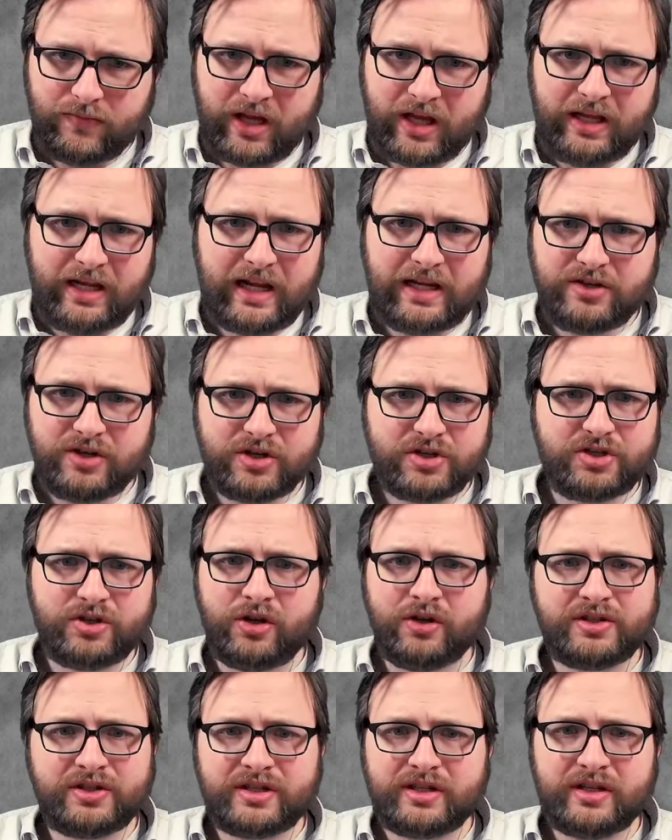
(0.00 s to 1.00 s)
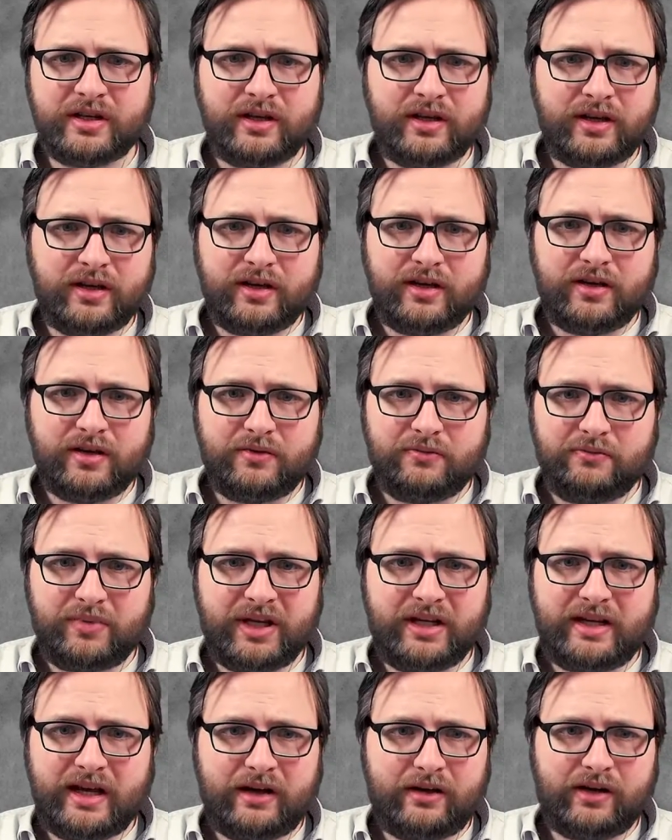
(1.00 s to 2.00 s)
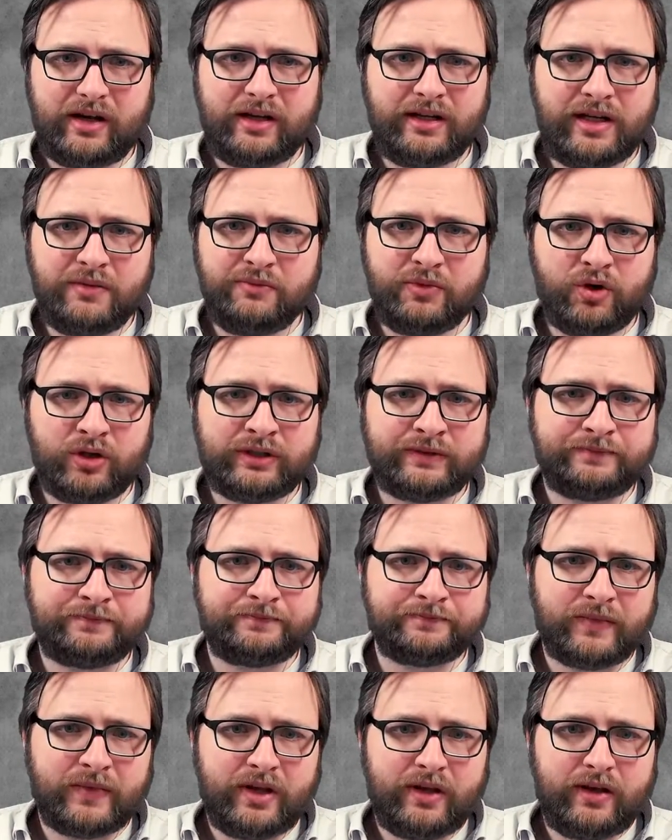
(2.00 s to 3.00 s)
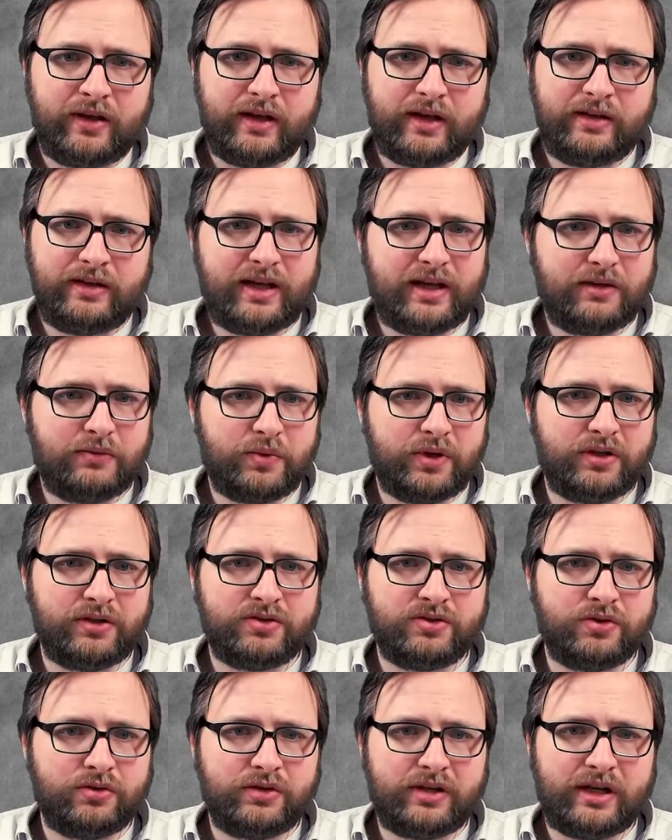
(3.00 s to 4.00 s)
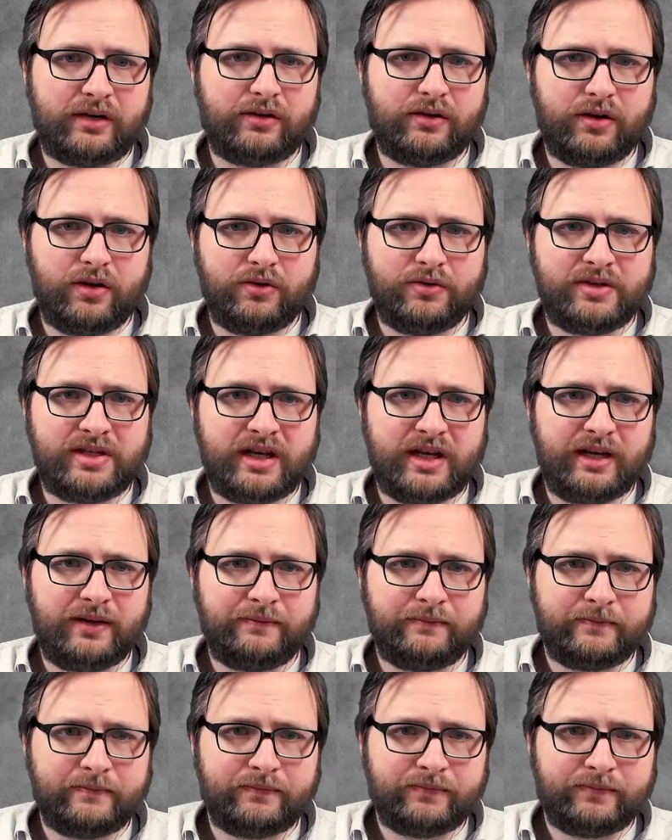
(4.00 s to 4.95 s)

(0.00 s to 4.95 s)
They just don't be there anymore, and they will do their own thing.